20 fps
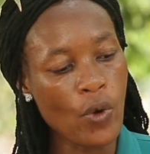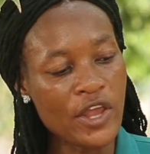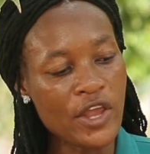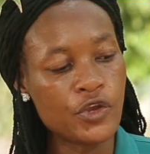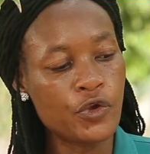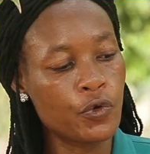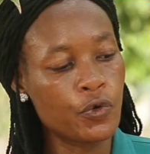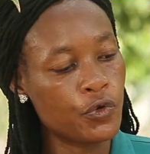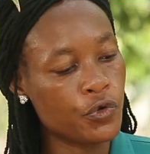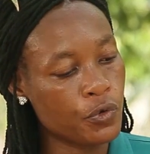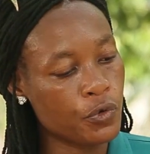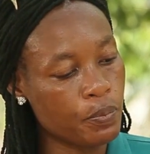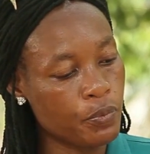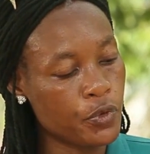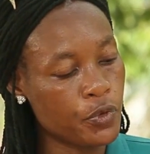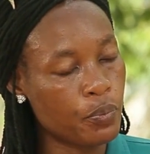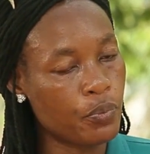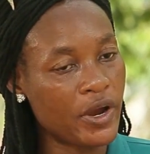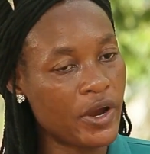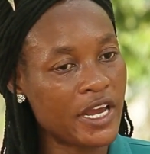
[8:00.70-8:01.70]
when you you,
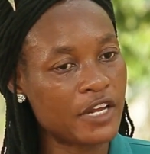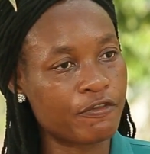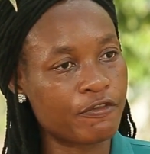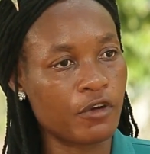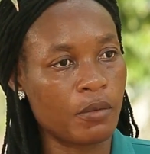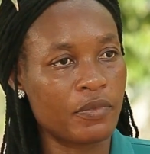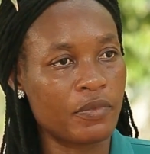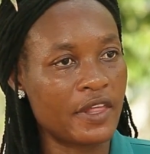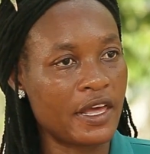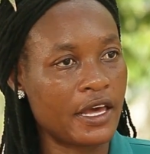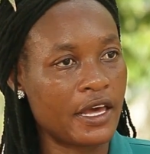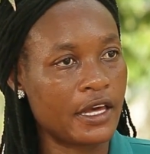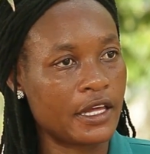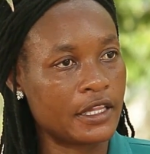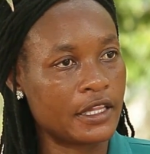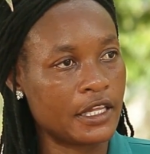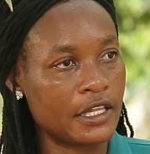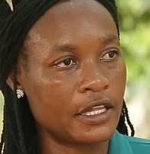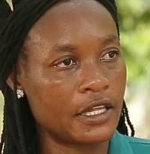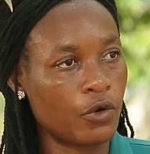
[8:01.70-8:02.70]
you bring it from the
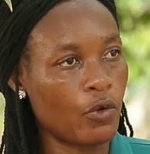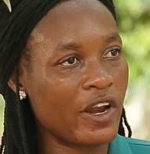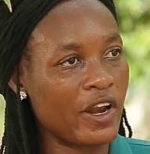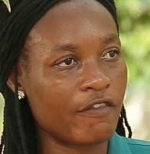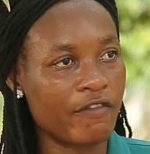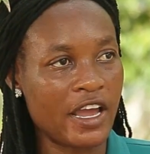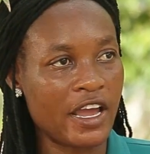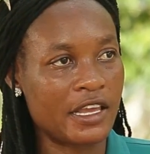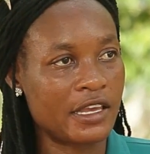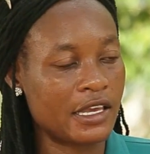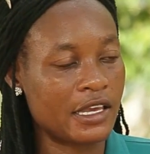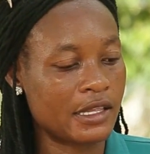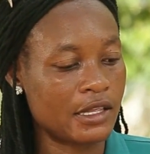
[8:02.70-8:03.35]
uh, whatever you,